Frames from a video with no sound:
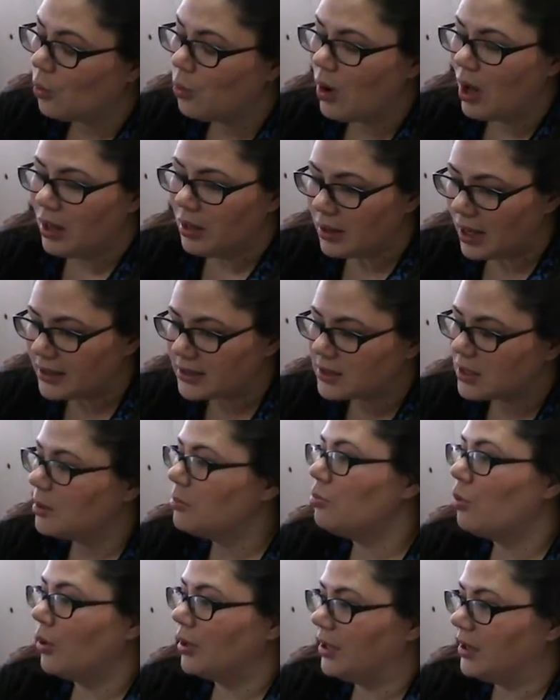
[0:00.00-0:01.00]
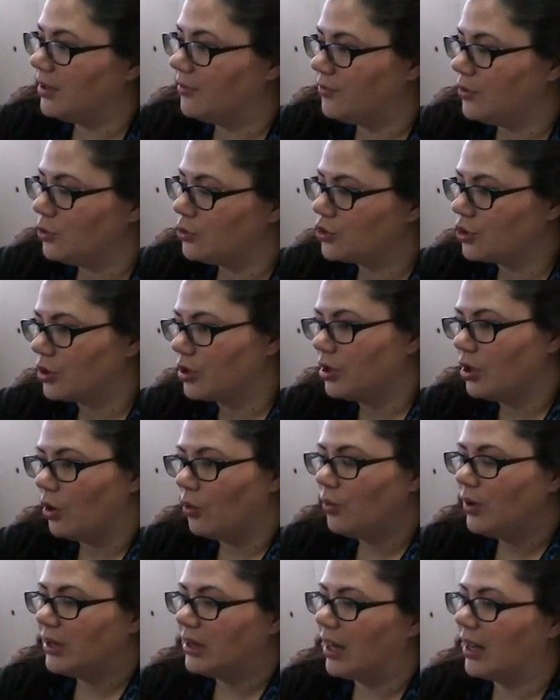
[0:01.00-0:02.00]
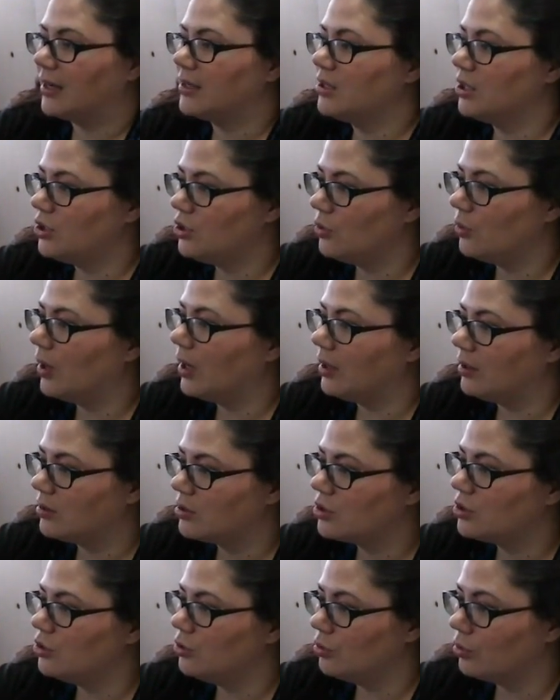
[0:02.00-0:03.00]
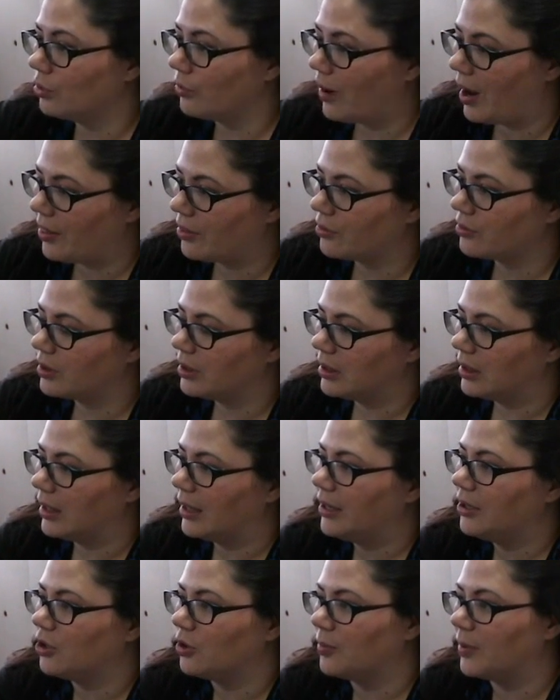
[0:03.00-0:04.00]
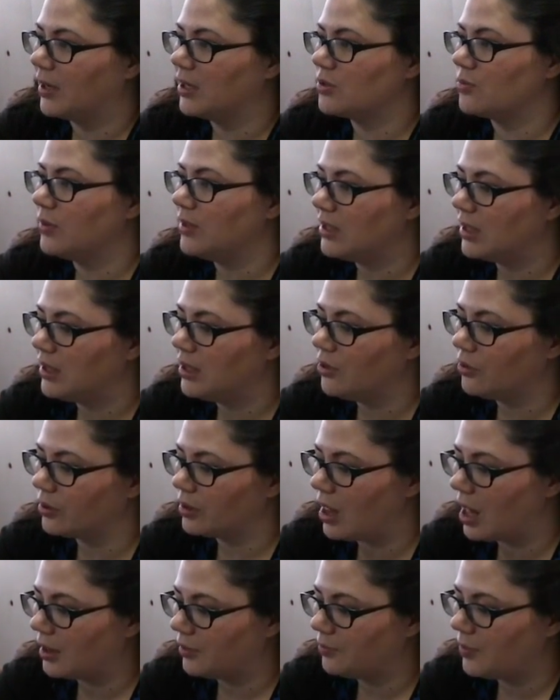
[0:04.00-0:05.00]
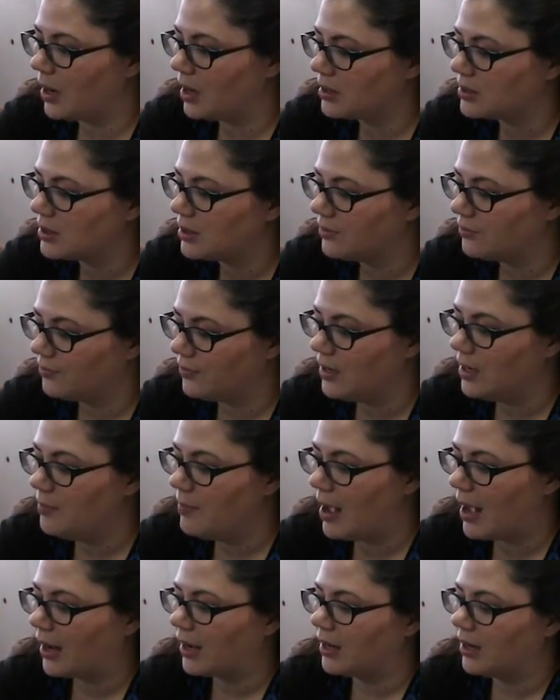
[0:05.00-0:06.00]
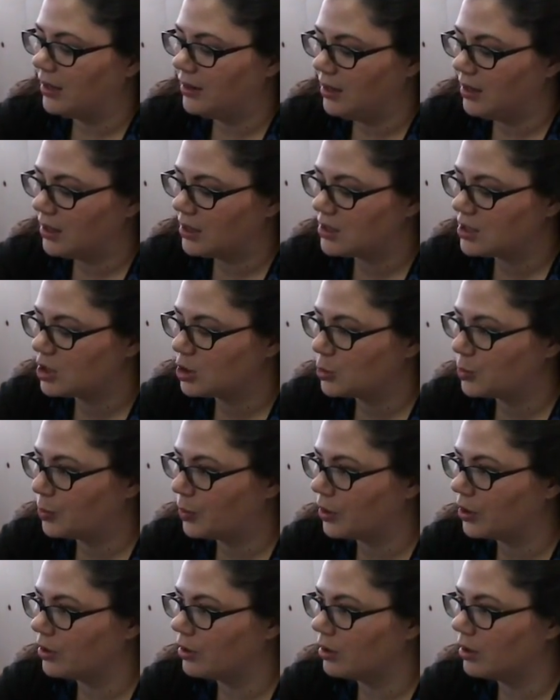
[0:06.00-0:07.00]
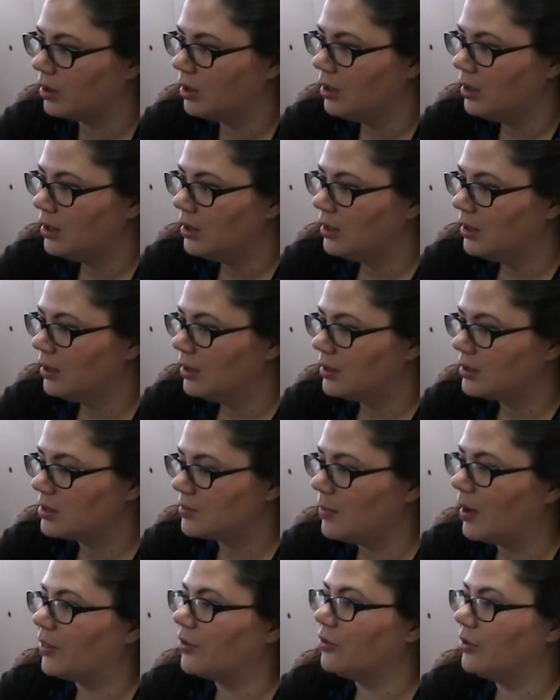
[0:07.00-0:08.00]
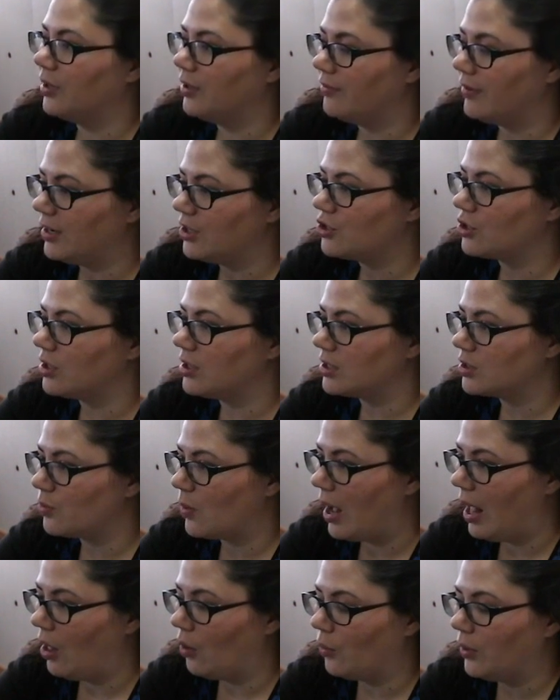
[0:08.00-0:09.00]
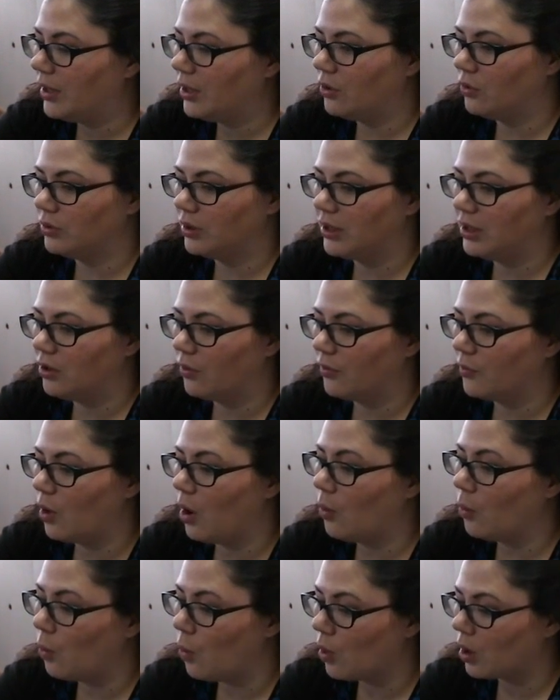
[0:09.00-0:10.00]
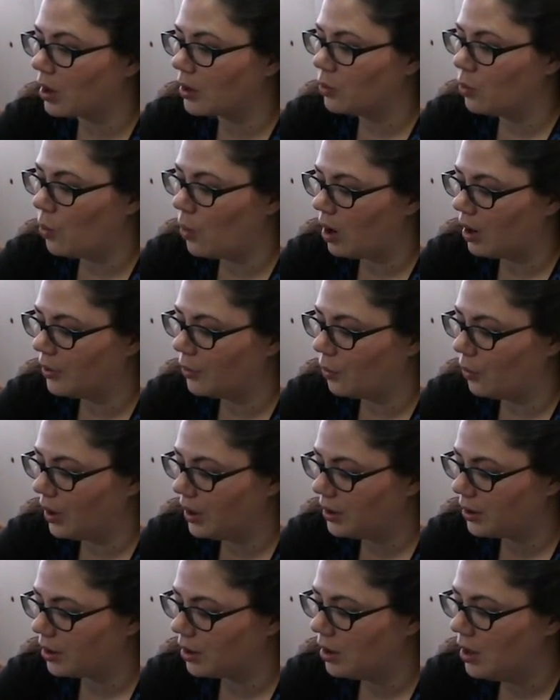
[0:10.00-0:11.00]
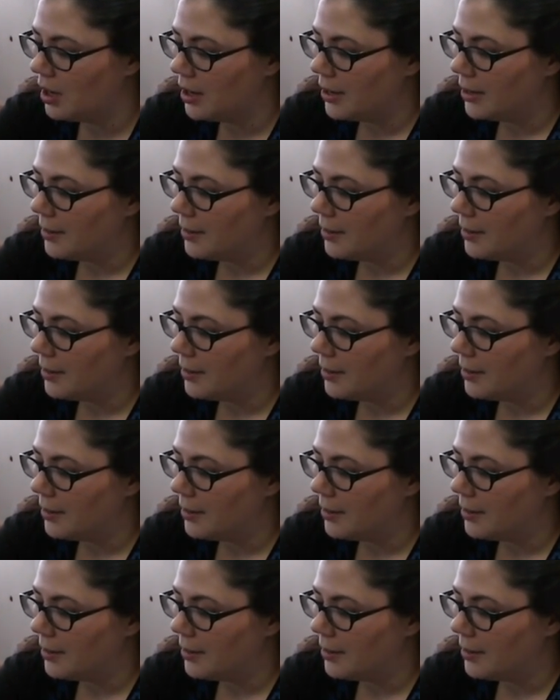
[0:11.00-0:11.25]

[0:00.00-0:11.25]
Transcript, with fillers: Well, at some point in the future, you know, we'd like to do it sooner rather than later because we did hear a lot of positive feedback, and I think it spurred some other innovation as well. We could only, you know, award one winner,